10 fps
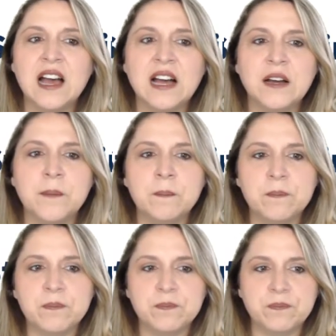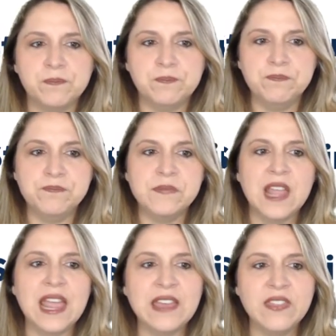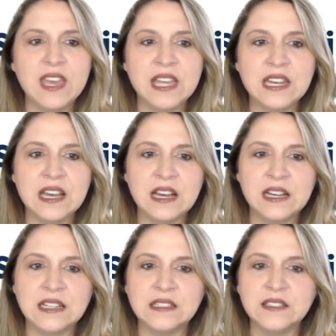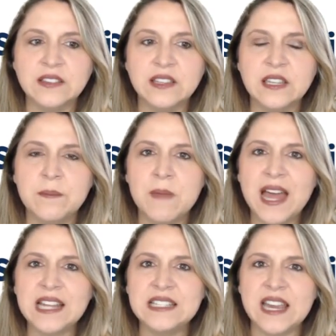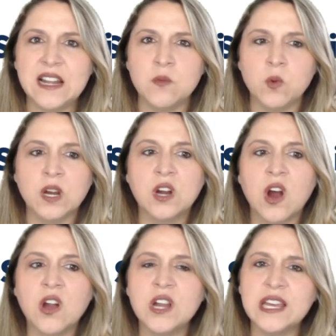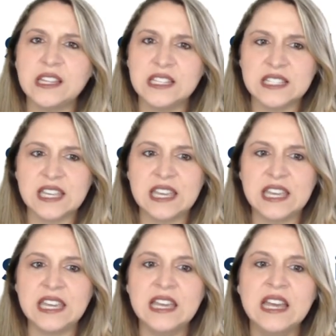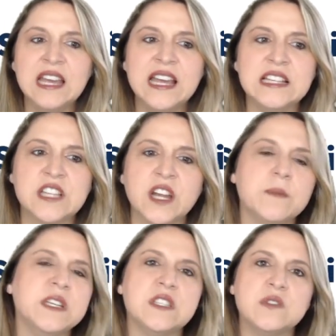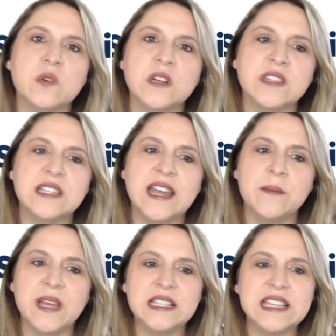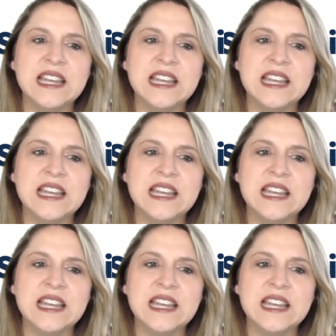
And then the metadata regarding this key is going to be stored in the database.